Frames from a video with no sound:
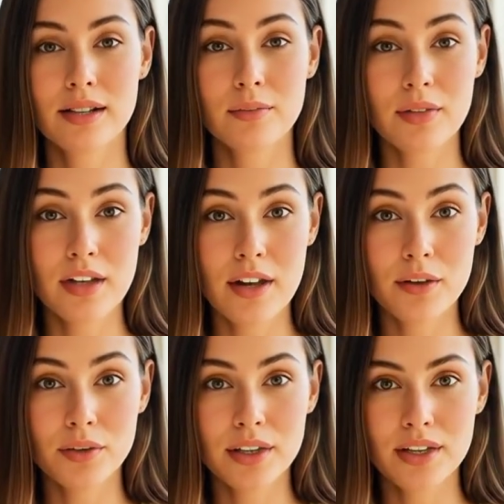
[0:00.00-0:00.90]
She
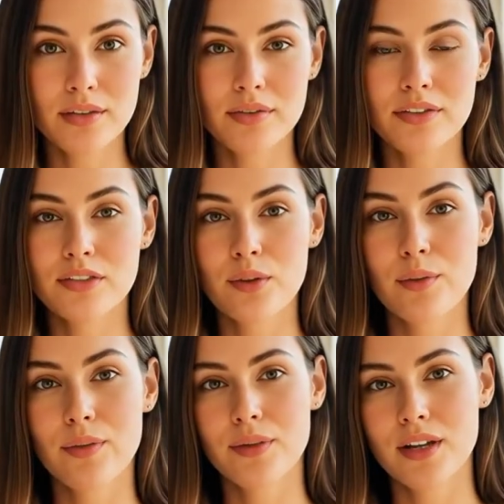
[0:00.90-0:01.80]
rarely fussed,
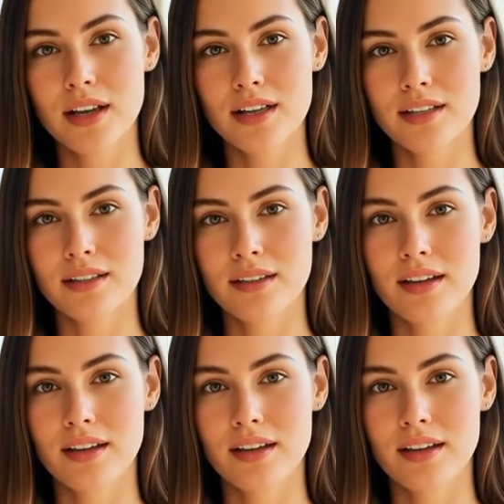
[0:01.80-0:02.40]
content to